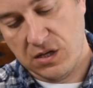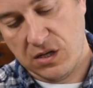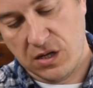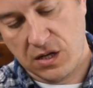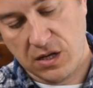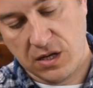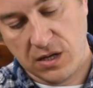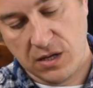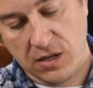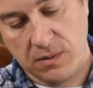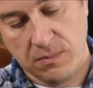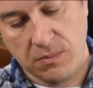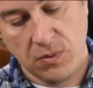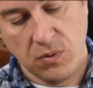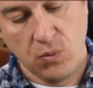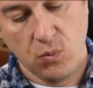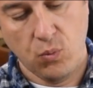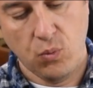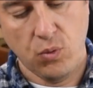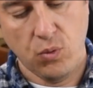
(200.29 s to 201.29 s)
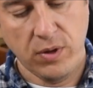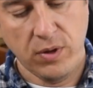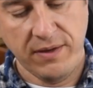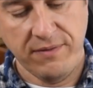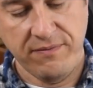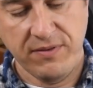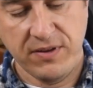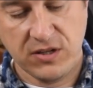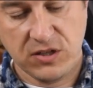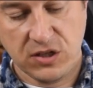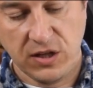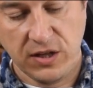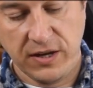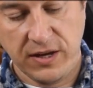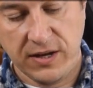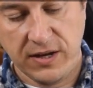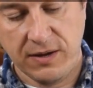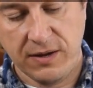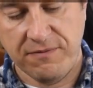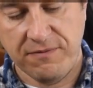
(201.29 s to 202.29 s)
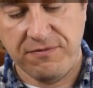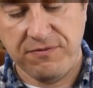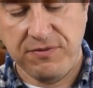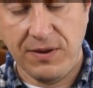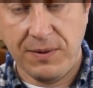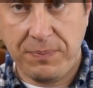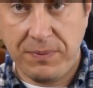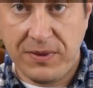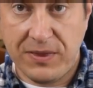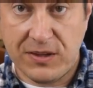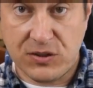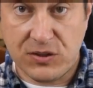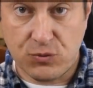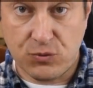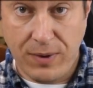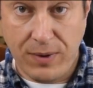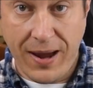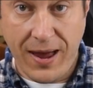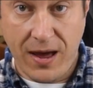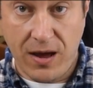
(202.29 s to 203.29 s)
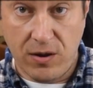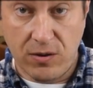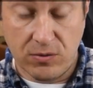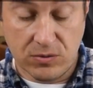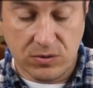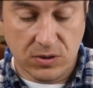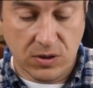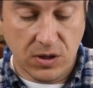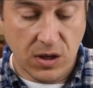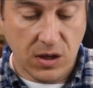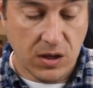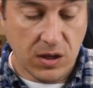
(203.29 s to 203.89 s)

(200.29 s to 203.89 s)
We'll eventually end up flipping this around